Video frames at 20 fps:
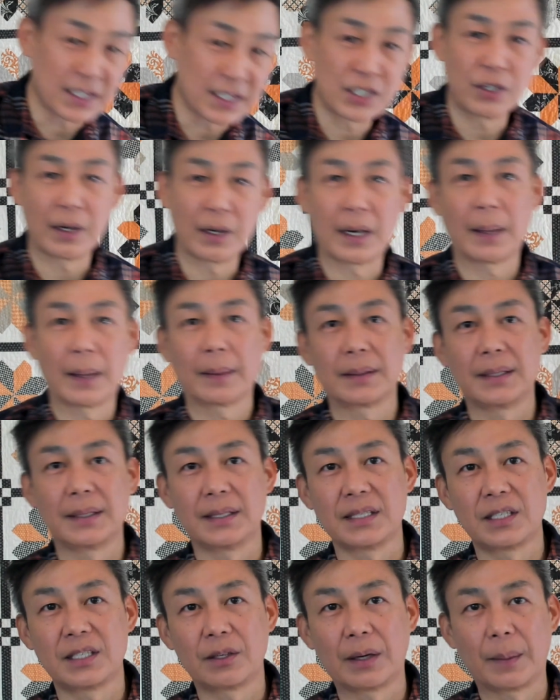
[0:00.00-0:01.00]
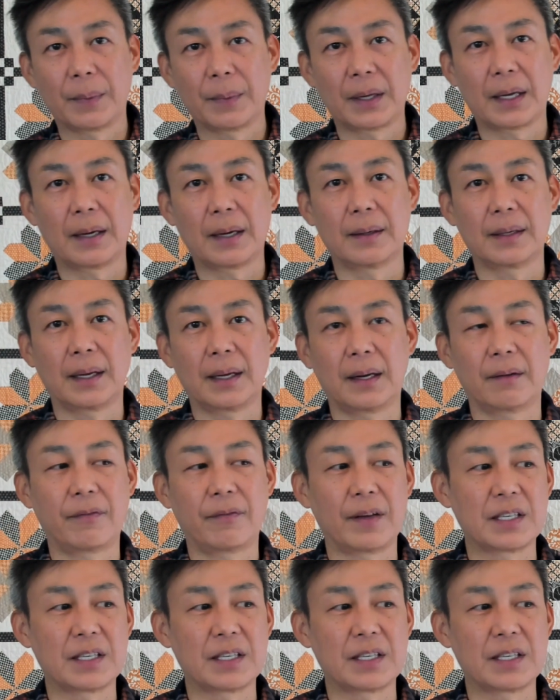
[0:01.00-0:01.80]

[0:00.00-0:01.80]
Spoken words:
an Instagram account and